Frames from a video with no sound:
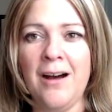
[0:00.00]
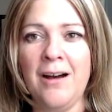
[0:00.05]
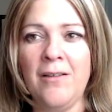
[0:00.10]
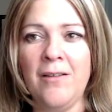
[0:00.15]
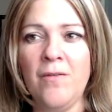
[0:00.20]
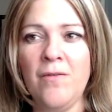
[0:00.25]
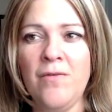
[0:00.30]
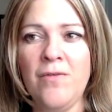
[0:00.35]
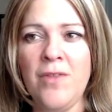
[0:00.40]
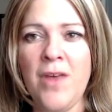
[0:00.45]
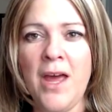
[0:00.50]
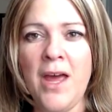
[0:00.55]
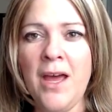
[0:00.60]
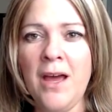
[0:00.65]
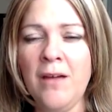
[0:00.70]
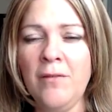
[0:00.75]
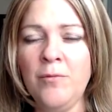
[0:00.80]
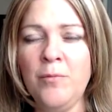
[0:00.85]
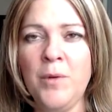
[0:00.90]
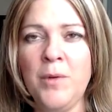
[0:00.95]
Uh,
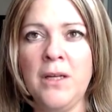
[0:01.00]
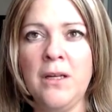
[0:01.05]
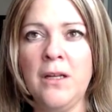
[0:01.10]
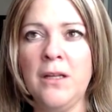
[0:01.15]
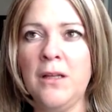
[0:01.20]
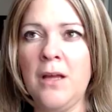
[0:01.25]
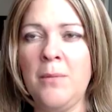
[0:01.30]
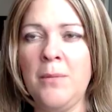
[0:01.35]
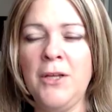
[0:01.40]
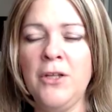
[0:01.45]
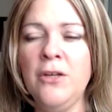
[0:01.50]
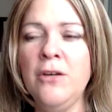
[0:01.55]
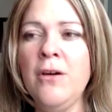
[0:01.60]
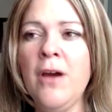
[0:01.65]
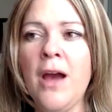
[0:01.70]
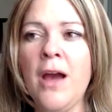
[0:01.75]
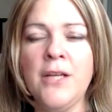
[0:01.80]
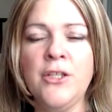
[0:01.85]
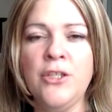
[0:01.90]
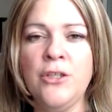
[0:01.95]
they have been, I mean,
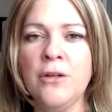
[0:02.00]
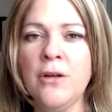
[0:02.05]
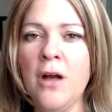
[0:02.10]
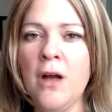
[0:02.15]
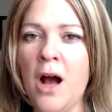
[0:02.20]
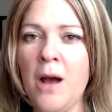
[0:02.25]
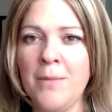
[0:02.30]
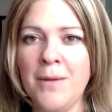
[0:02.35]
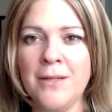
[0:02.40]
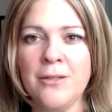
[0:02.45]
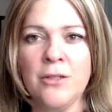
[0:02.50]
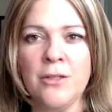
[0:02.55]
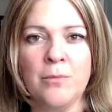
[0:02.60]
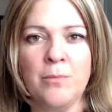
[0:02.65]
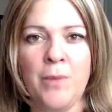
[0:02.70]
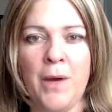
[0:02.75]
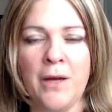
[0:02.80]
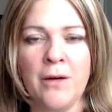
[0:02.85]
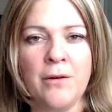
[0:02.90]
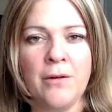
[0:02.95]
you guys, your
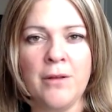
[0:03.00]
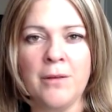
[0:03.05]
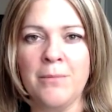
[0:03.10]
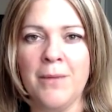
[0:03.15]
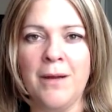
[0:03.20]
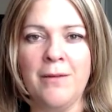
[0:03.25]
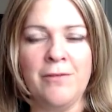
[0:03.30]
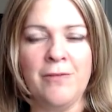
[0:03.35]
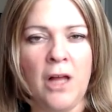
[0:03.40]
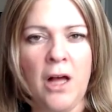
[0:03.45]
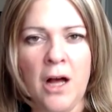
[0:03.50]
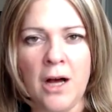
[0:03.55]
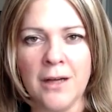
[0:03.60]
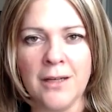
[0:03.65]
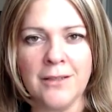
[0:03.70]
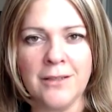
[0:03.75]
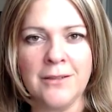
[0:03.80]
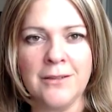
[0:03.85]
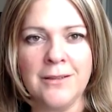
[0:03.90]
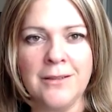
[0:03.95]
comments are better than my
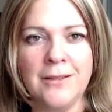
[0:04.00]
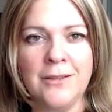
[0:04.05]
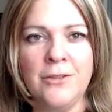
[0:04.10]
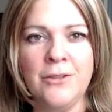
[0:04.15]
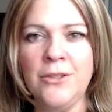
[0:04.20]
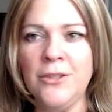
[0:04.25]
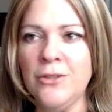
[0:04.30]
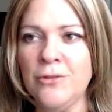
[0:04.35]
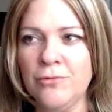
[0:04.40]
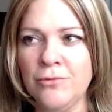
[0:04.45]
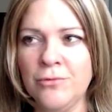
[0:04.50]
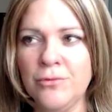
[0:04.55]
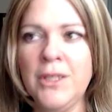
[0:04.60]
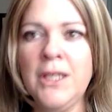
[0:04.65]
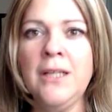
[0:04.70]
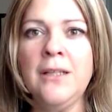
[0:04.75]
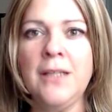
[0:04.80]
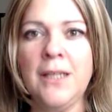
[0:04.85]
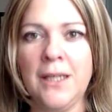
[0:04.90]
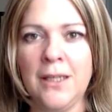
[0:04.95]
vlogs. There's just
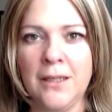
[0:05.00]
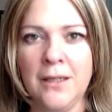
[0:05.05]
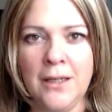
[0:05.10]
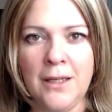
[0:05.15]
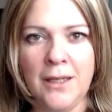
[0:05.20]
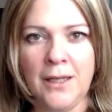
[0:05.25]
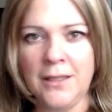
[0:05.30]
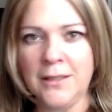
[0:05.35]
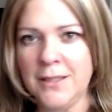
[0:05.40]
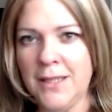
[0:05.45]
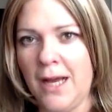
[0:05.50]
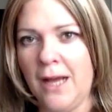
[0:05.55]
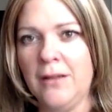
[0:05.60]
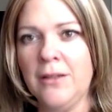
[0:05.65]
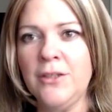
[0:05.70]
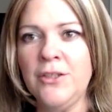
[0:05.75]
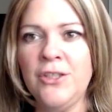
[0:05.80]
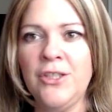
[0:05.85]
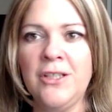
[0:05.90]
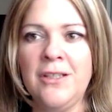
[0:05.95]
really
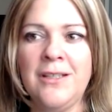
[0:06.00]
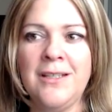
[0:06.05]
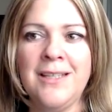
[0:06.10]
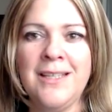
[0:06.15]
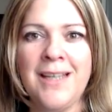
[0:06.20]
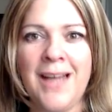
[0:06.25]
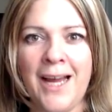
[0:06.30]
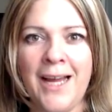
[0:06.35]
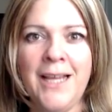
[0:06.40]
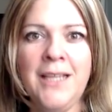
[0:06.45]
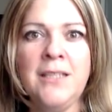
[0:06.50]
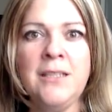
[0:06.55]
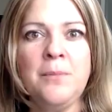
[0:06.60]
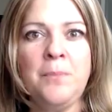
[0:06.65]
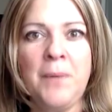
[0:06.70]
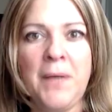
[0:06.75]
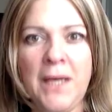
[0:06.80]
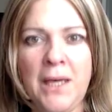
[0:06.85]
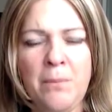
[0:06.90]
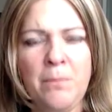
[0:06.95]
intelligent,
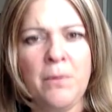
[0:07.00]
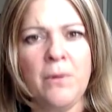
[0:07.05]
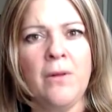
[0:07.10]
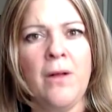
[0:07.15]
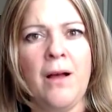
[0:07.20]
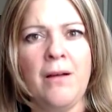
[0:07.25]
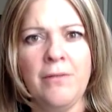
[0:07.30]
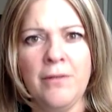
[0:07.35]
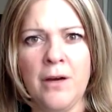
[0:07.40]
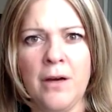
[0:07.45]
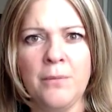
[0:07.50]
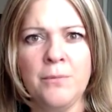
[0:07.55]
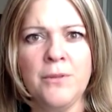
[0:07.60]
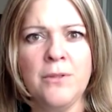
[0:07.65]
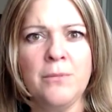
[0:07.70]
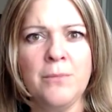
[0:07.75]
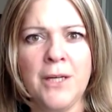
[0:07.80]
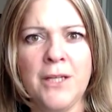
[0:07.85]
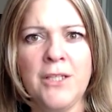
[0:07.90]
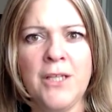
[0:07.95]
nice people have
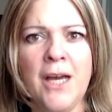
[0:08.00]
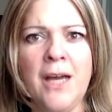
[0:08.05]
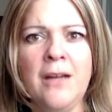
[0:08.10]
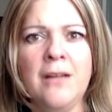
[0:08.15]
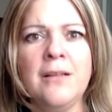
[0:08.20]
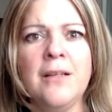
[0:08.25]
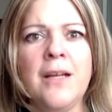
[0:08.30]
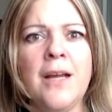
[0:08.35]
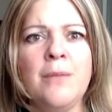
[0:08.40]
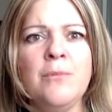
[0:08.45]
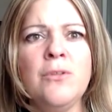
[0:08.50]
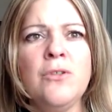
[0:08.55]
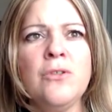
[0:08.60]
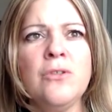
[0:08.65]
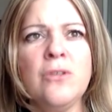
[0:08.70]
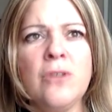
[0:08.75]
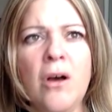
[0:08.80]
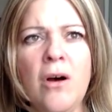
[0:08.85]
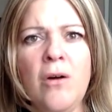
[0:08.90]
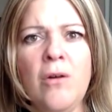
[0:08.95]
come to my channel, and
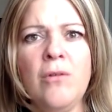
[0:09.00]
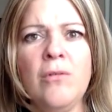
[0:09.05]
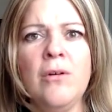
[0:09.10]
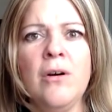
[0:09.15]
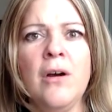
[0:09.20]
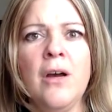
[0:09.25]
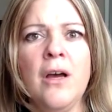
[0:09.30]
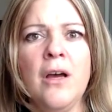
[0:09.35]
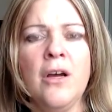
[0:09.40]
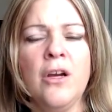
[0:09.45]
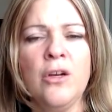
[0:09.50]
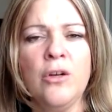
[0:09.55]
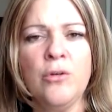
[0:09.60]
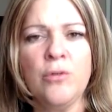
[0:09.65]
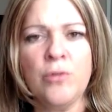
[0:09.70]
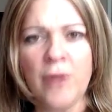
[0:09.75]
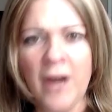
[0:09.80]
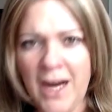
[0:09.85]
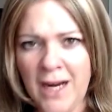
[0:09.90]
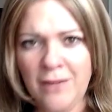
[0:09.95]
I'm so
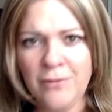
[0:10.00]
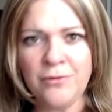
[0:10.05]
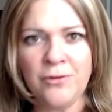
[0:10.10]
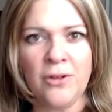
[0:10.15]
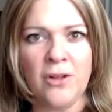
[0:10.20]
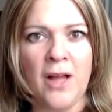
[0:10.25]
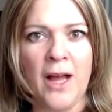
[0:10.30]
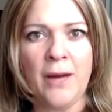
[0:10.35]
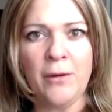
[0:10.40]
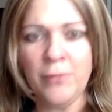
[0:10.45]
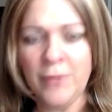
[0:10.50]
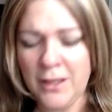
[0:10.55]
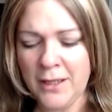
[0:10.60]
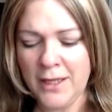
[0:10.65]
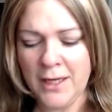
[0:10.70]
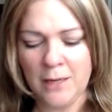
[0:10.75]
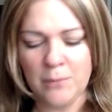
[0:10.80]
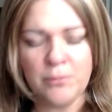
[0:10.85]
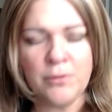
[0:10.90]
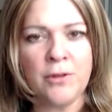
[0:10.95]
grateful. I
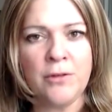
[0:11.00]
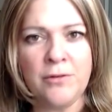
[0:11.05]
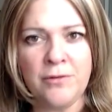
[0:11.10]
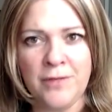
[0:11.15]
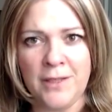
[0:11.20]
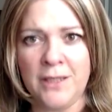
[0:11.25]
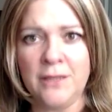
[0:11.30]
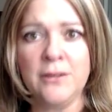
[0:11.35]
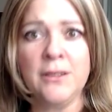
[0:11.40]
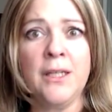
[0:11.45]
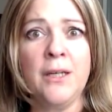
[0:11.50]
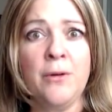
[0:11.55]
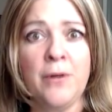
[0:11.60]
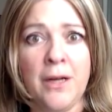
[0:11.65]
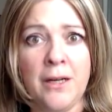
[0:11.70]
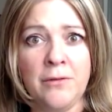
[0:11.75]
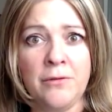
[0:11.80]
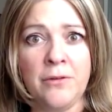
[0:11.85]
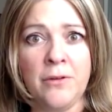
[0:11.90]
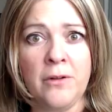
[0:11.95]
really am profoundly
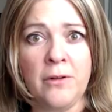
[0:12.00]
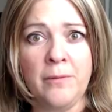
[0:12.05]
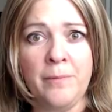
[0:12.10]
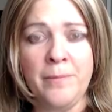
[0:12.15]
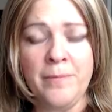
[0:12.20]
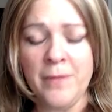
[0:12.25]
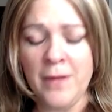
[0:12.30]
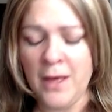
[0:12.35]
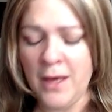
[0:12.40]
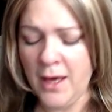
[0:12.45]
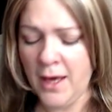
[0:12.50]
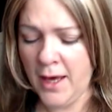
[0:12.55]
grateful.